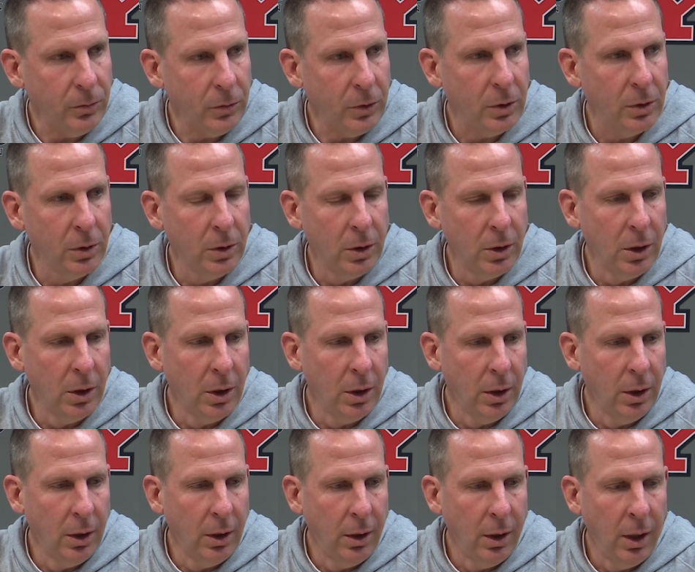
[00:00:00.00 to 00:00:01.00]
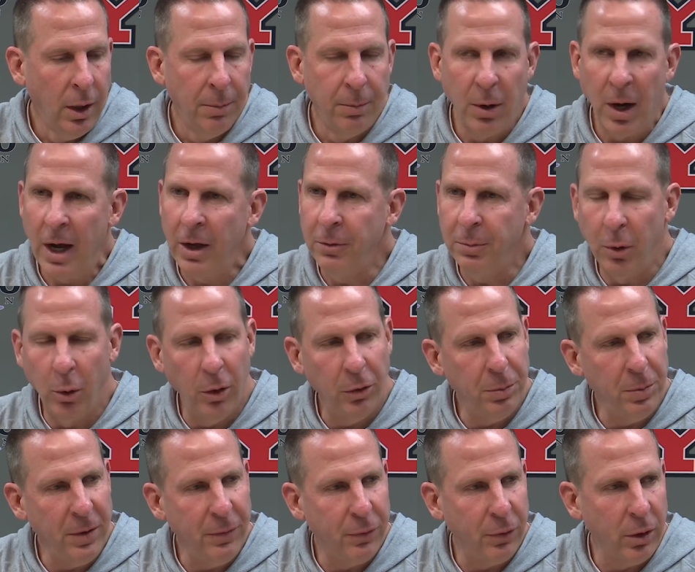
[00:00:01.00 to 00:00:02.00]
Rager? Brian's been
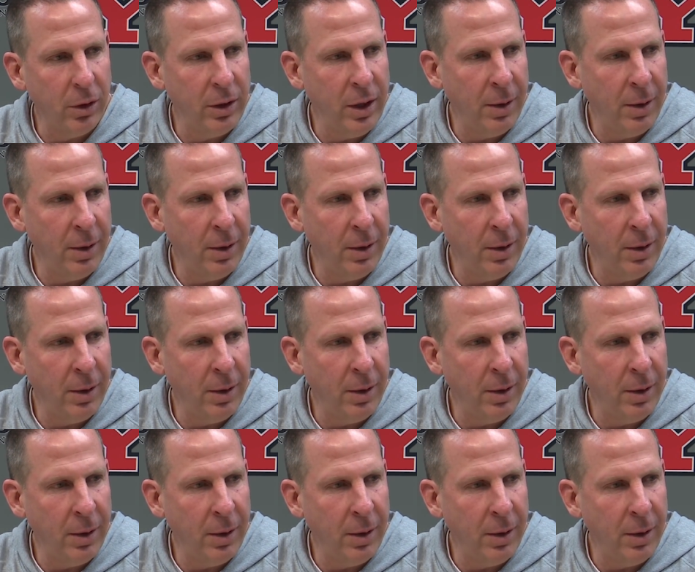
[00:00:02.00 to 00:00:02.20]
with me for a